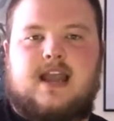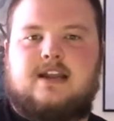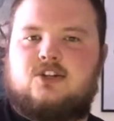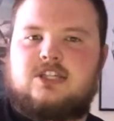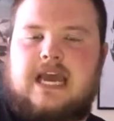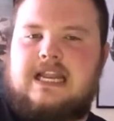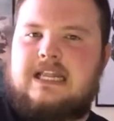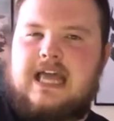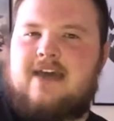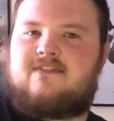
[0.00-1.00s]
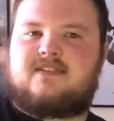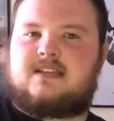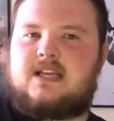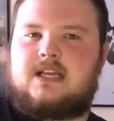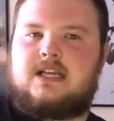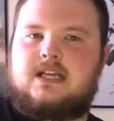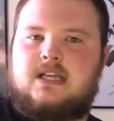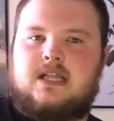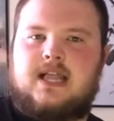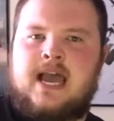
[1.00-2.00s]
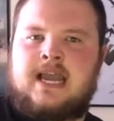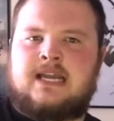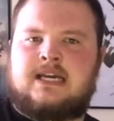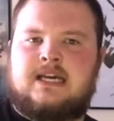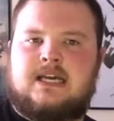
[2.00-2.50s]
And you're just kind of left, like,